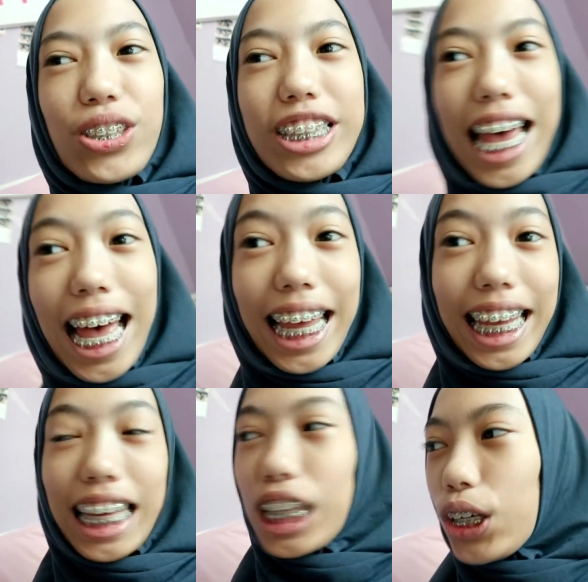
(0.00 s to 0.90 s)

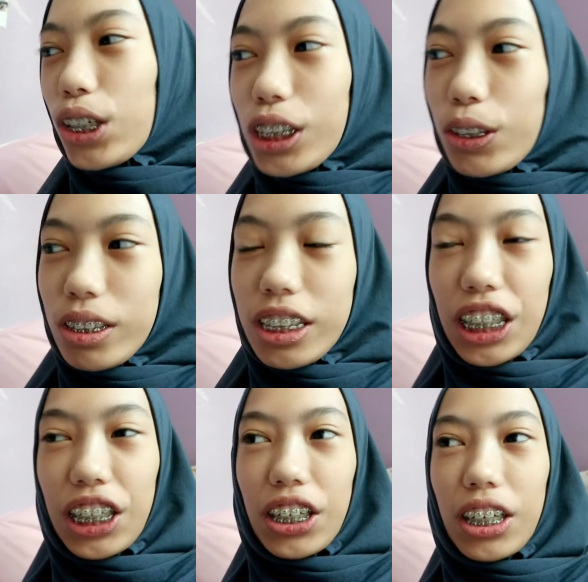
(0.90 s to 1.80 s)
today, look who's
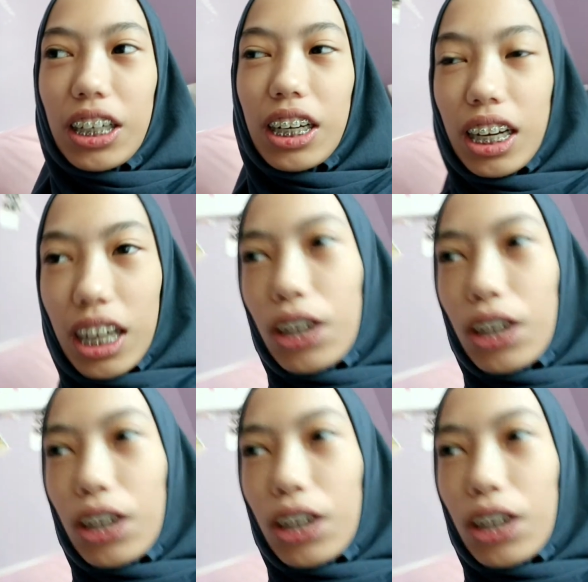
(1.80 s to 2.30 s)
here.